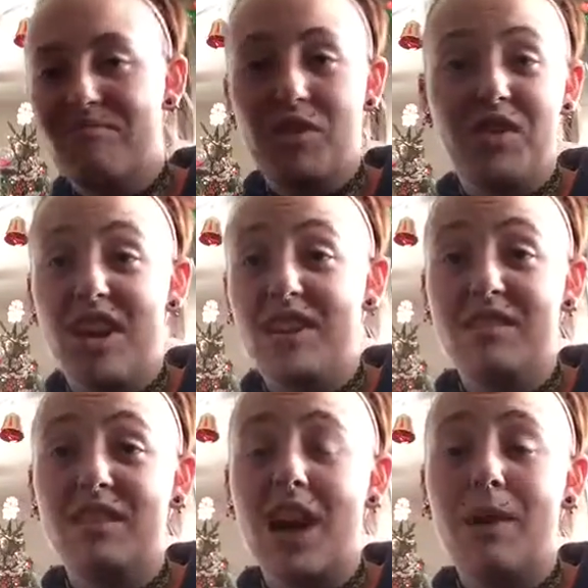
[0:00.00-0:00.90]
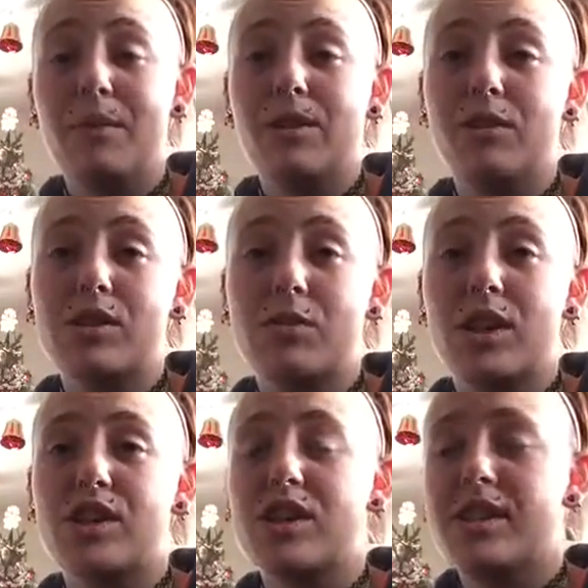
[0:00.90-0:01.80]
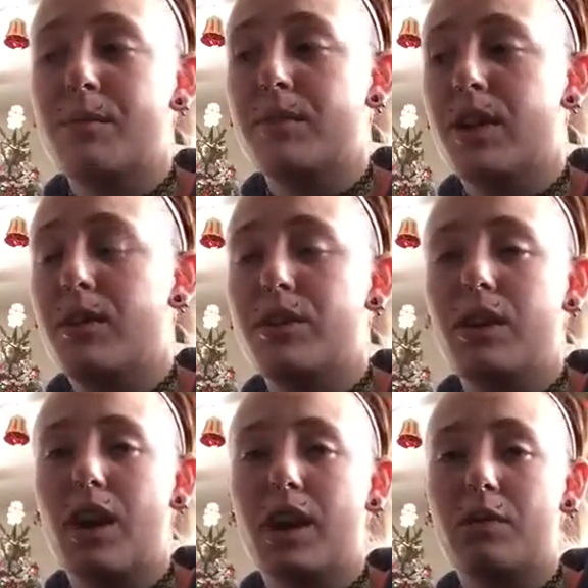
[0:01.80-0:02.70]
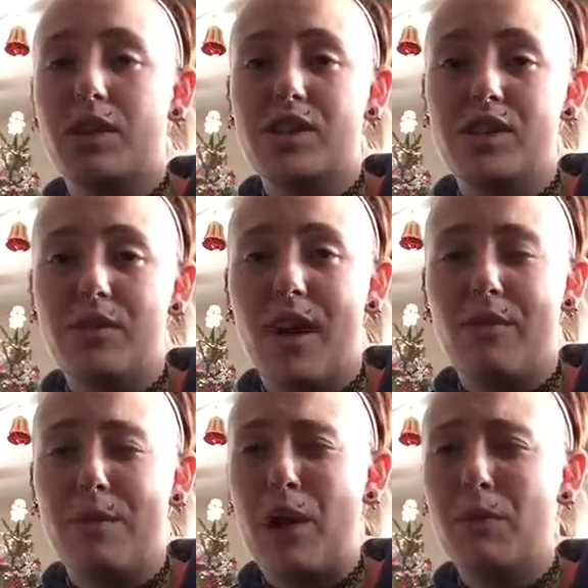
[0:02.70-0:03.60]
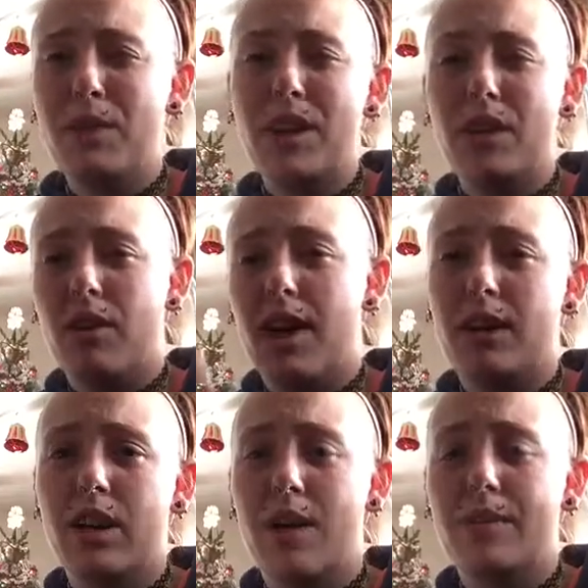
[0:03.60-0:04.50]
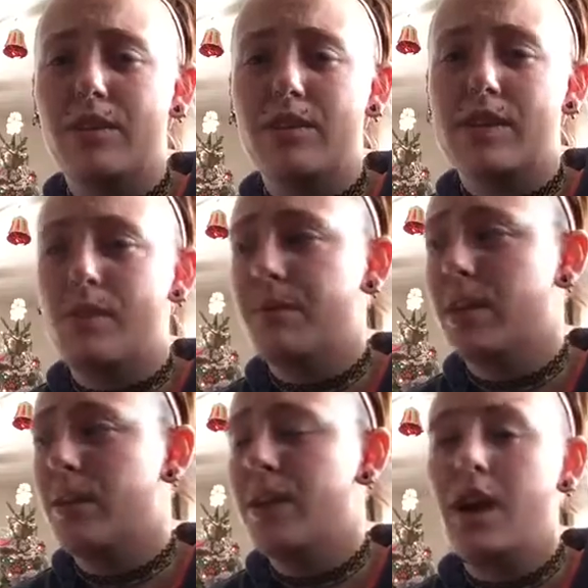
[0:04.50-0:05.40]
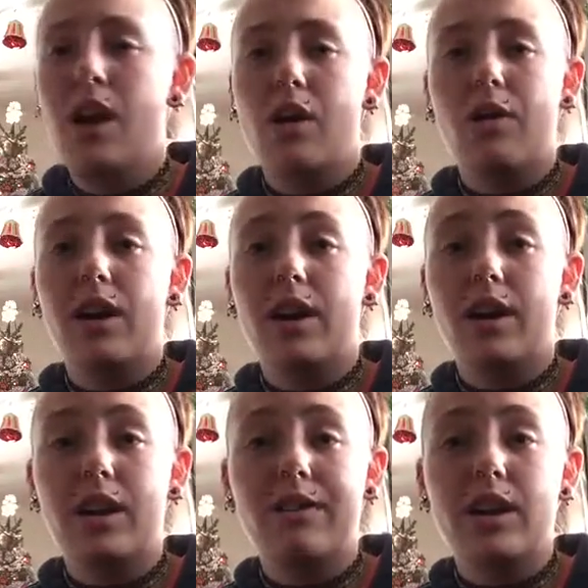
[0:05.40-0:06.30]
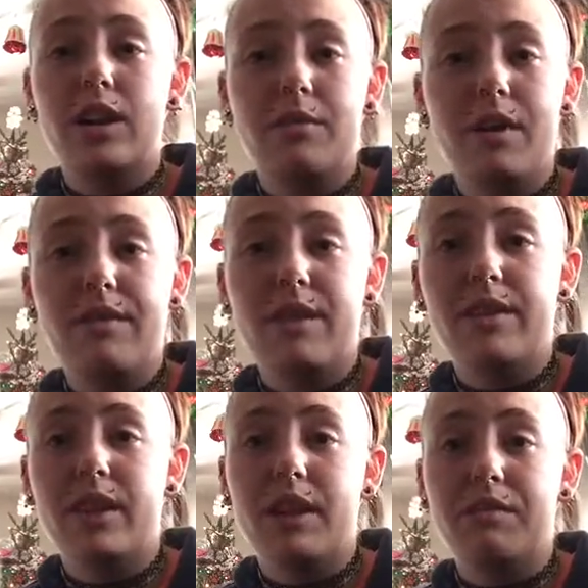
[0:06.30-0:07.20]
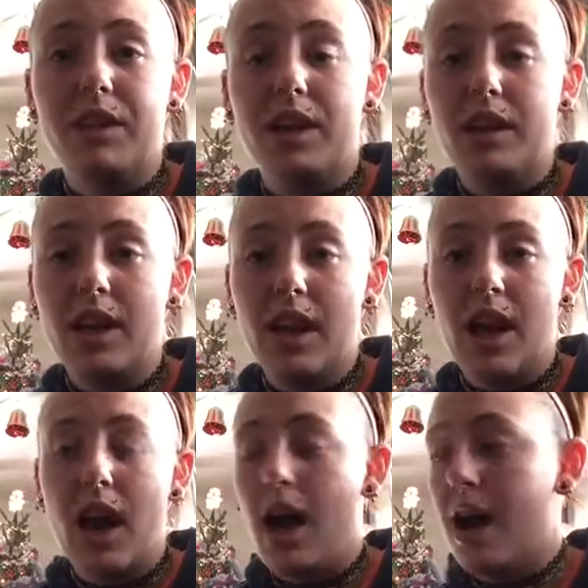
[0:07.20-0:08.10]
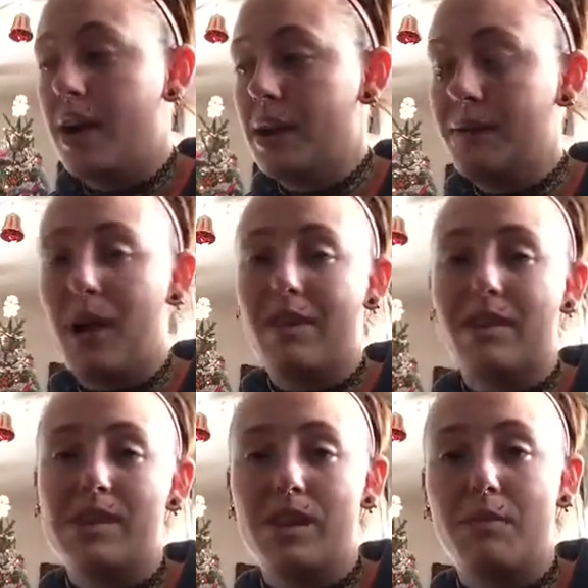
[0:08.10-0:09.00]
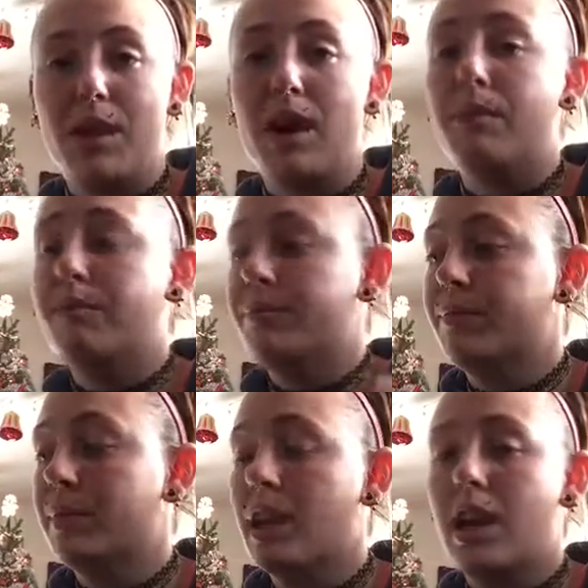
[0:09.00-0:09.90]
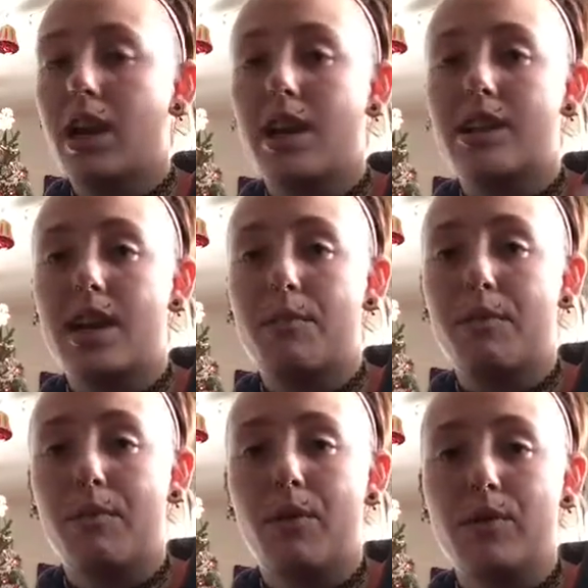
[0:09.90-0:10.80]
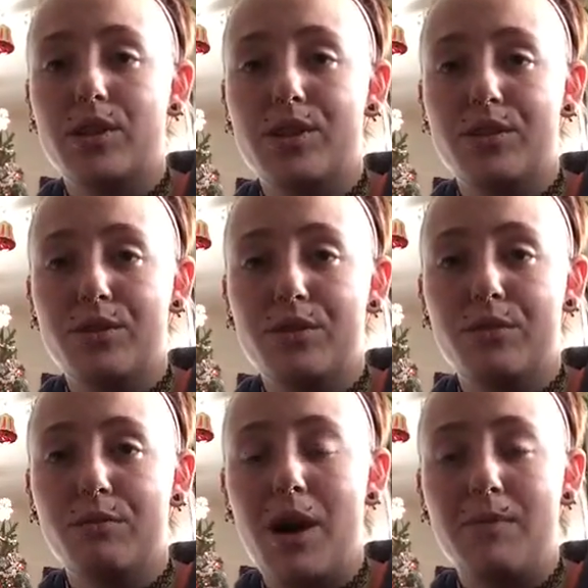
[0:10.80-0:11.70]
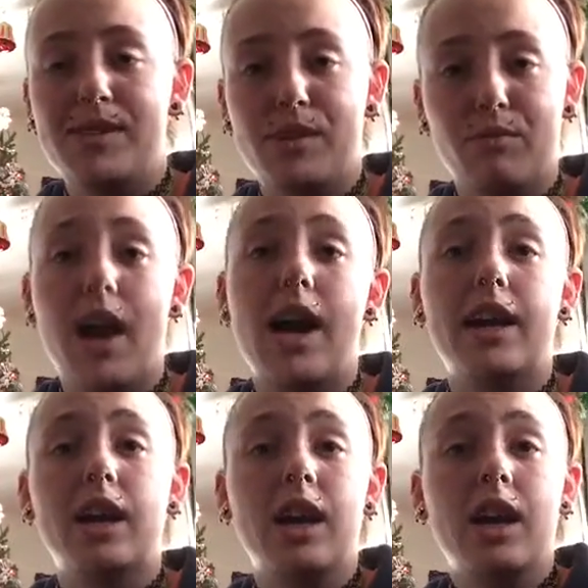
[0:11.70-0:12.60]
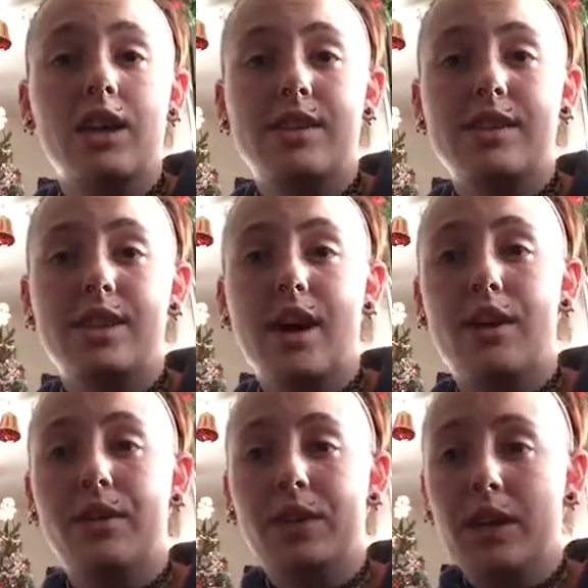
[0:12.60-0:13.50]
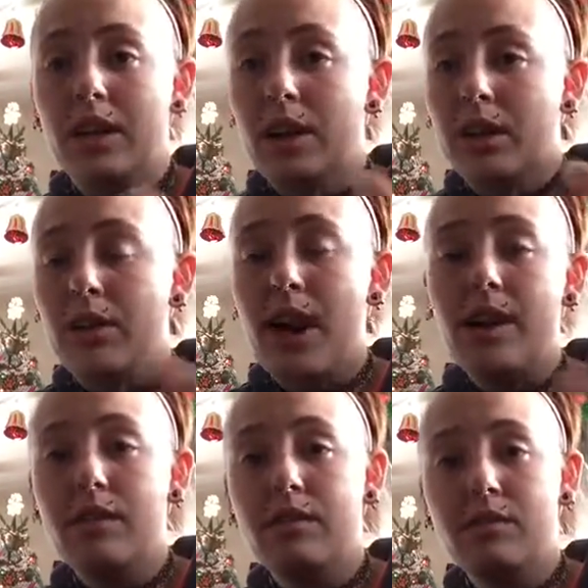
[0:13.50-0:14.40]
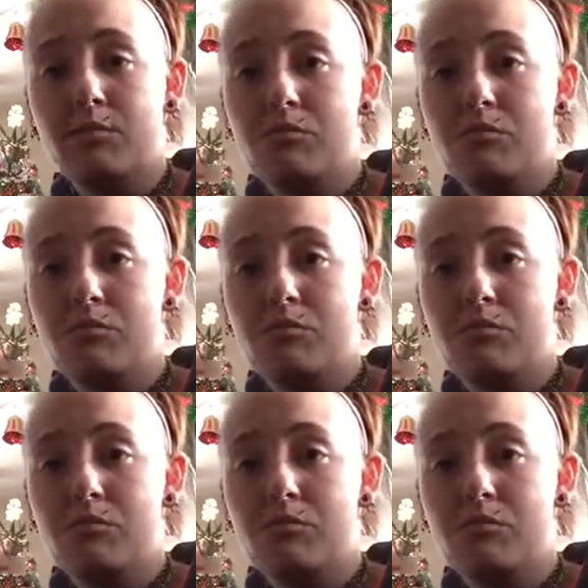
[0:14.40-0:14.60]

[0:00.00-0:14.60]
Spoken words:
go ahead and comment those questions down below. Any questions you have about me, go ahead and comment those down below. Or even any of my family life. Like, I'm obviously a mom, and I promote to moms that ride. So, go ahead and